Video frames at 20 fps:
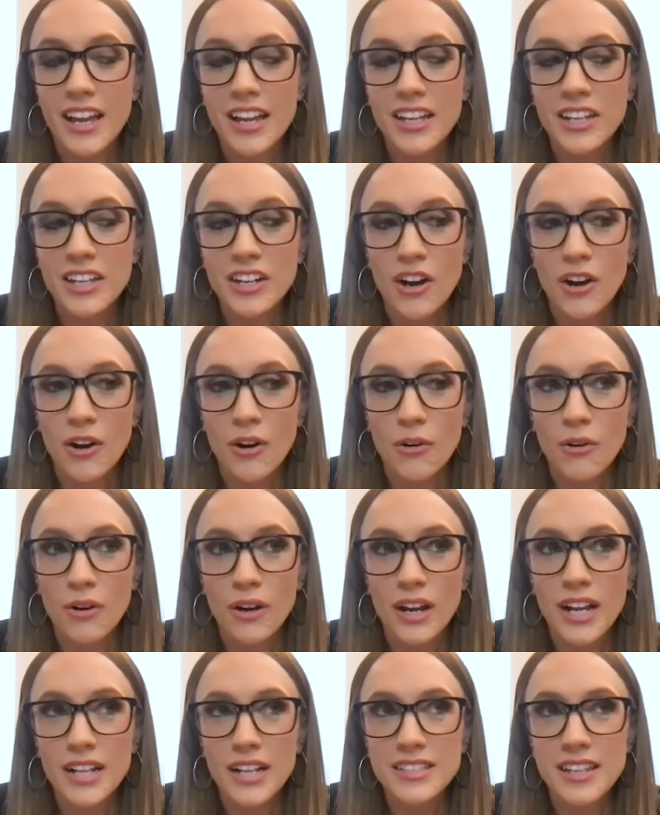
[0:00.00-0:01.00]
you know,
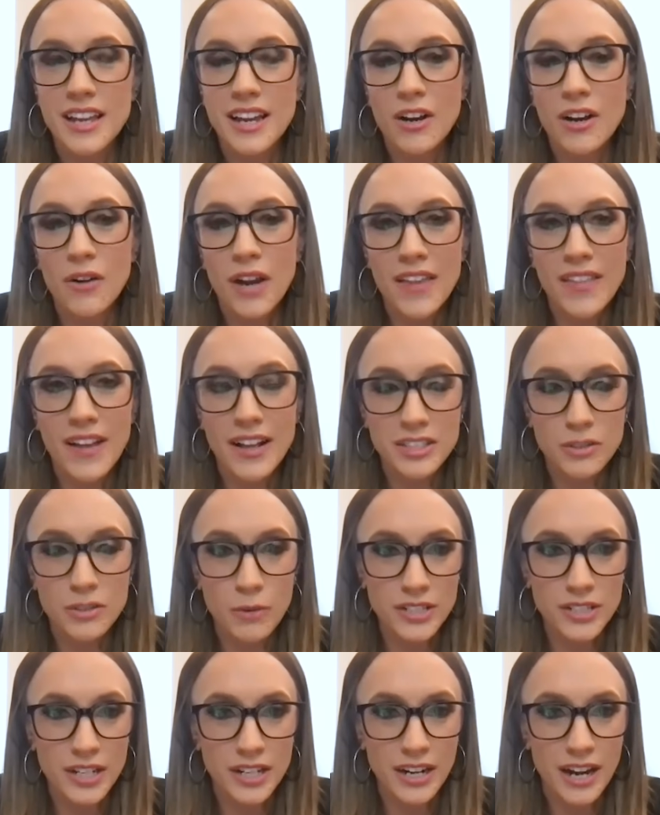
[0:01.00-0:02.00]
it's like, okay, that's the
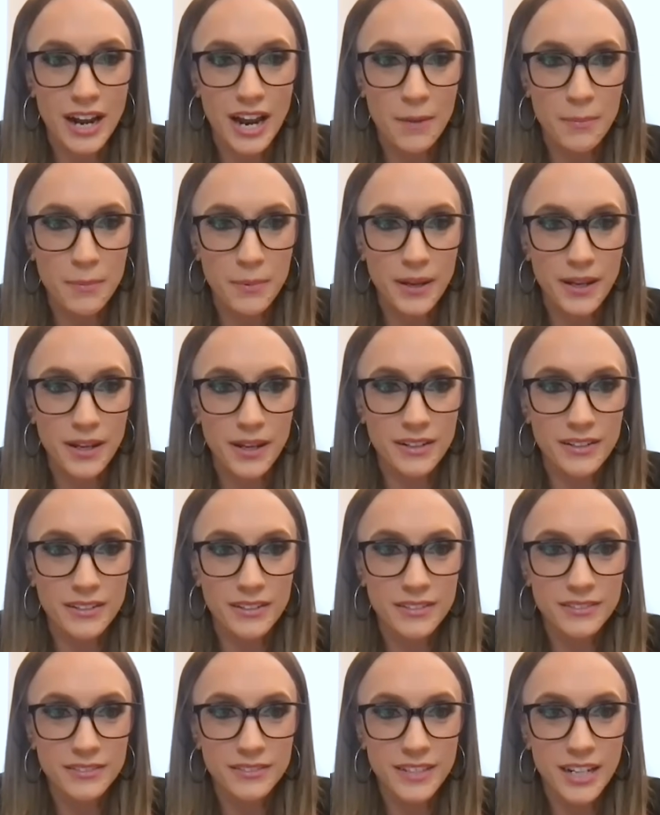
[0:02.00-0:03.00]
worst that can
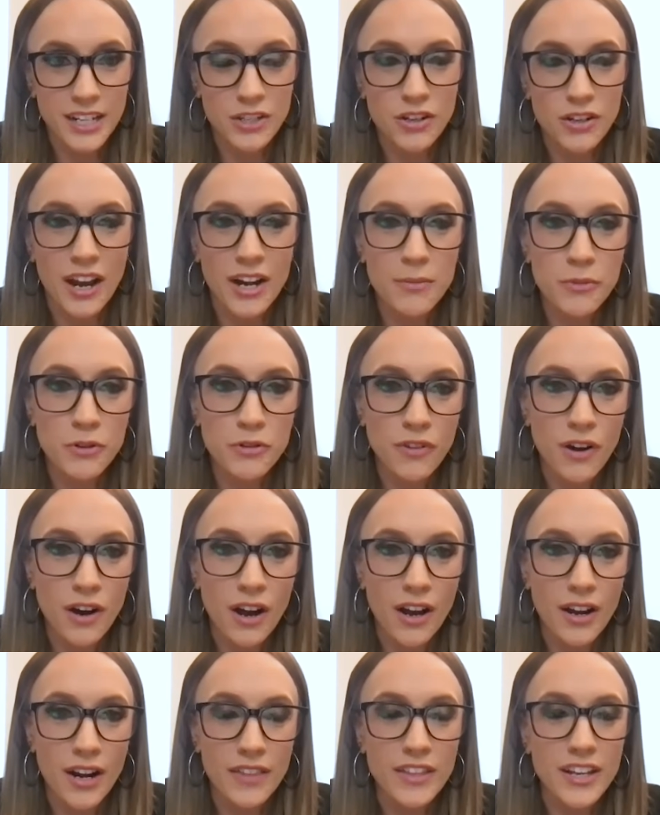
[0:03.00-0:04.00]
happen. And you kind of move
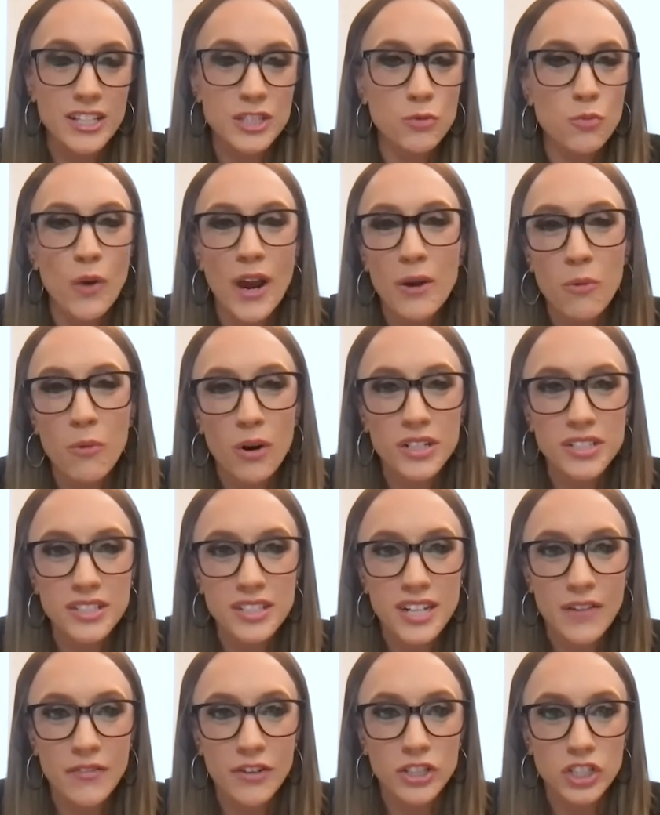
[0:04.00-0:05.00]
on. I think it's way worse
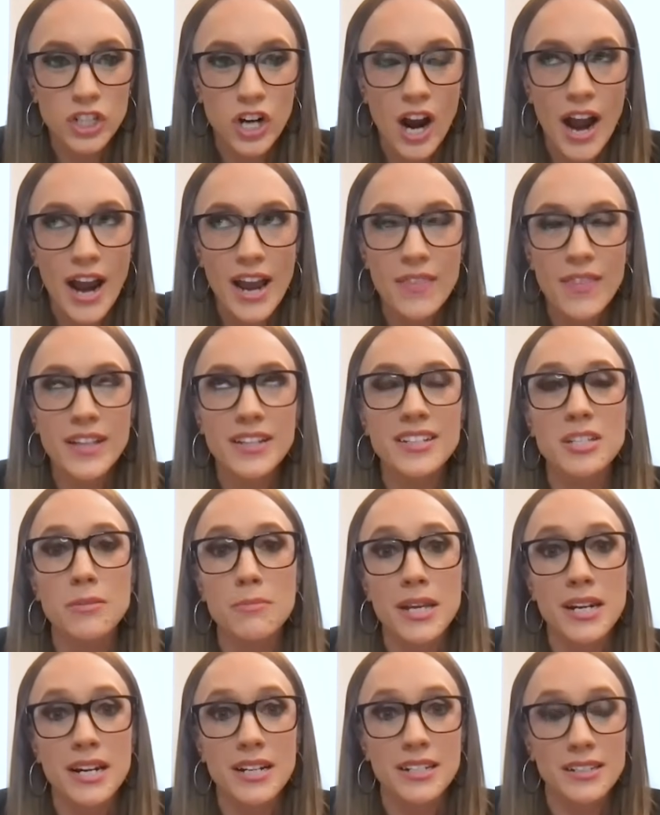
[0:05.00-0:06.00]
to never try. And that doesn't
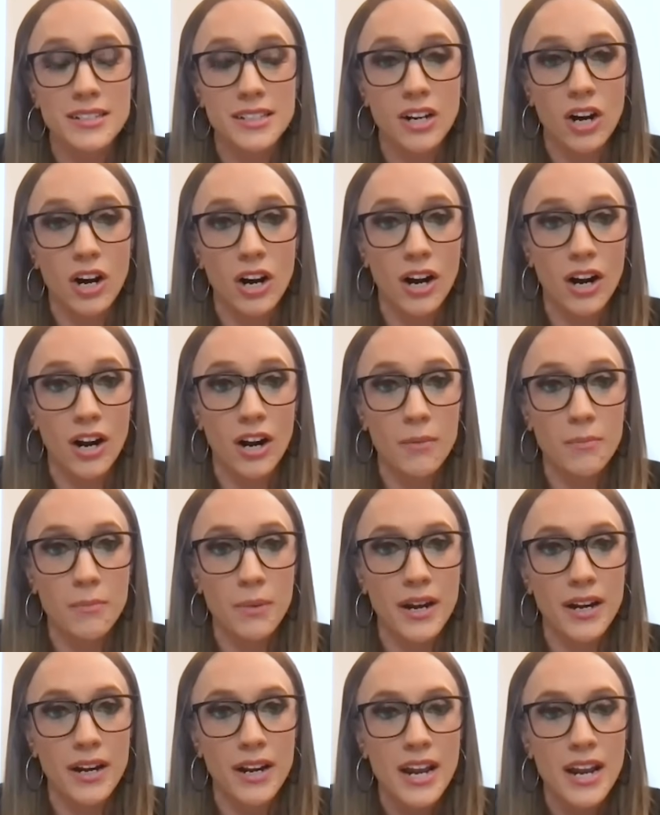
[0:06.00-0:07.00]
mean it doesn't hurt,
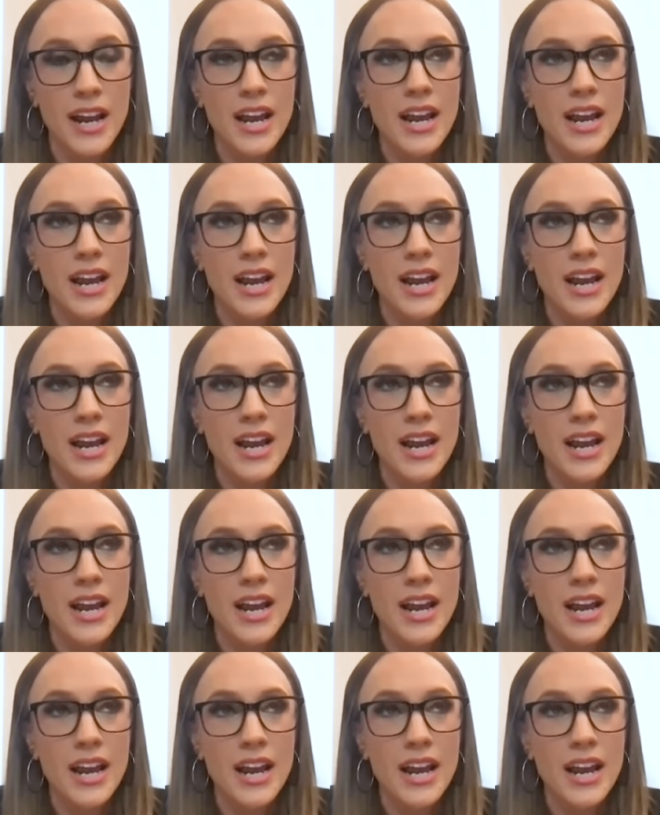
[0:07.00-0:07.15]
but